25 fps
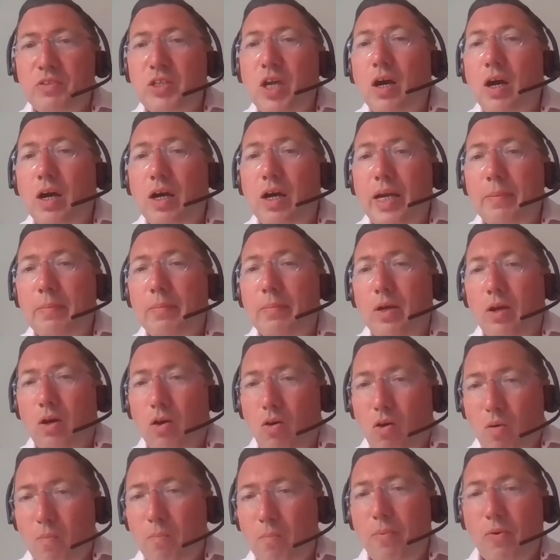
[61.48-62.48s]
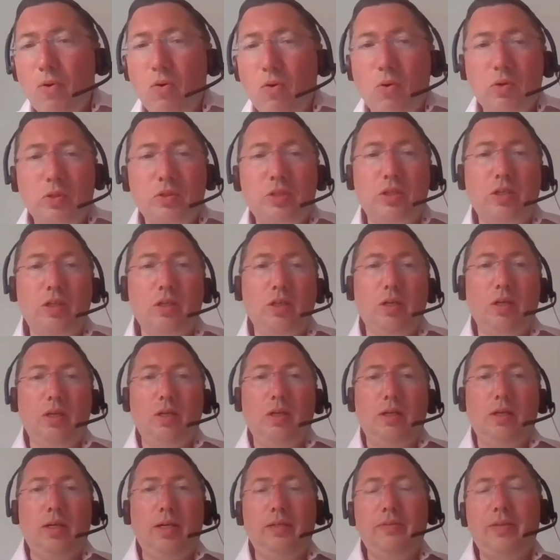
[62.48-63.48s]
of time on board,
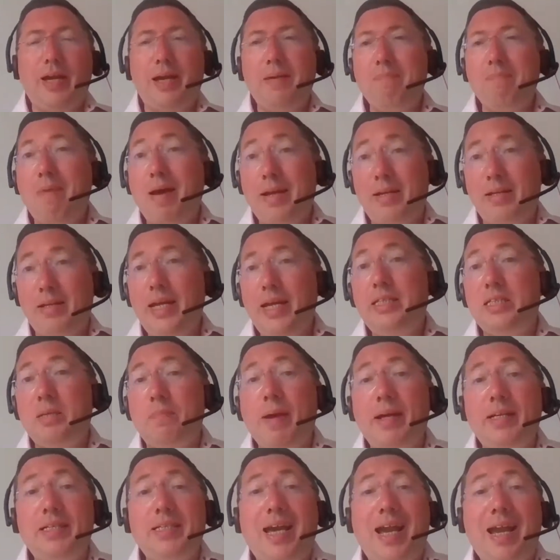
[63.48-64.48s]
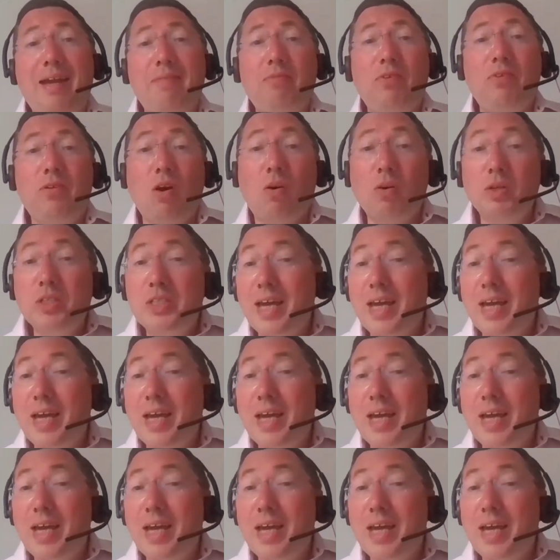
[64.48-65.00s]
and they may need to maintain